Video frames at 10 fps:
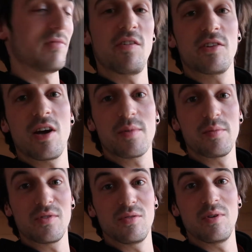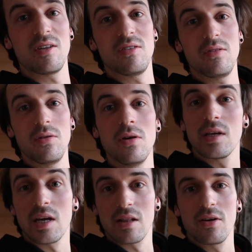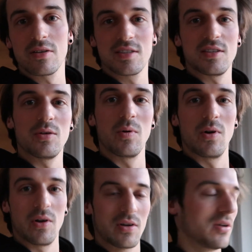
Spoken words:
Very time consuming, and you get lost in your work.